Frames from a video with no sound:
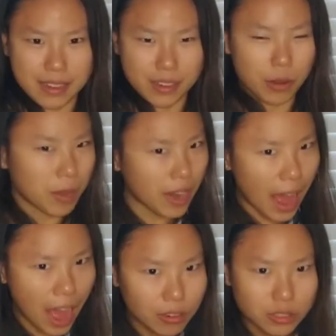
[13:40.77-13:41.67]
No matter
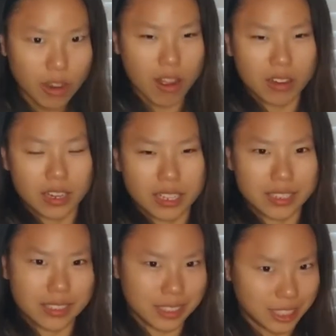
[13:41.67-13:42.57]
how dark
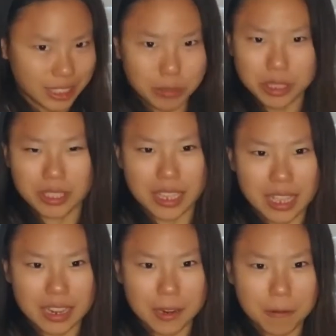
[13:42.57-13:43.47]
it seems to
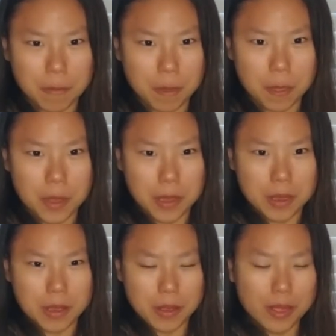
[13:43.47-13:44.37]
get,
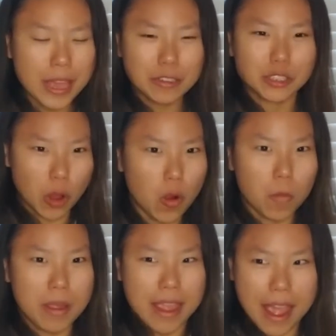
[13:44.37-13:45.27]
there's
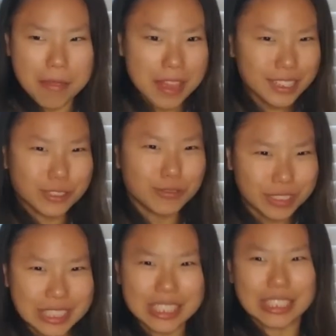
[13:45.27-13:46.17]
hope, and there's a
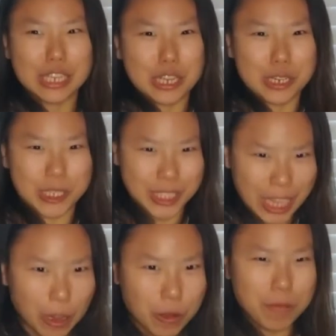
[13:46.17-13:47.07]
reason to
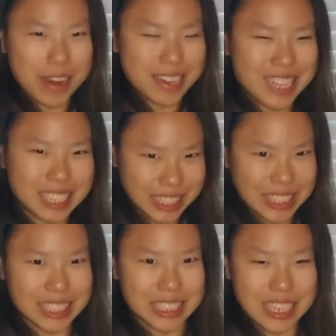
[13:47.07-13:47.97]
celebrate this
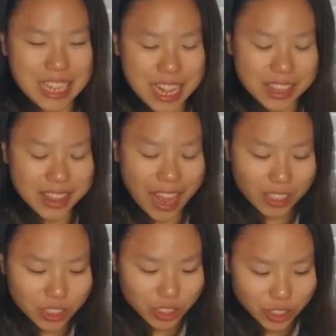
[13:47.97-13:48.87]
season,
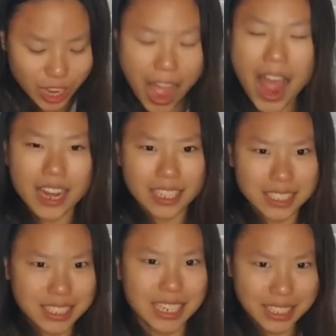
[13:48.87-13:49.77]
that God has
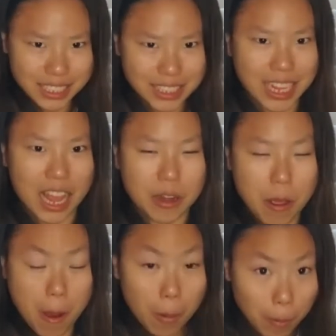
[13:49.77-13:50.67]
sent his son,
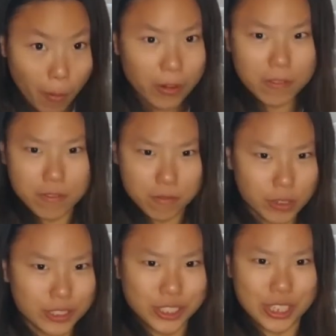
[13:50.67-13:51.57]
born of a
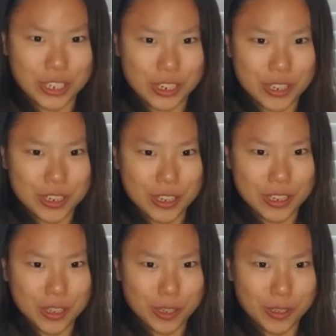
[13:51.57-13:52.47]
virgin,
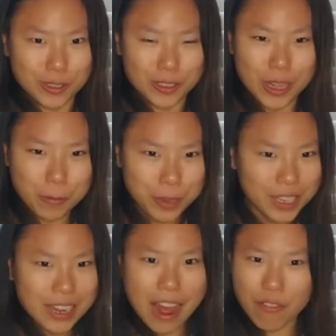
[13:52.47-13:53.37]
so that we
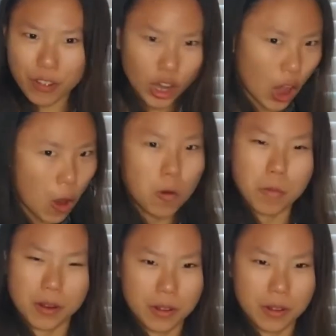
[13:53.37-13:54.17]
can have hope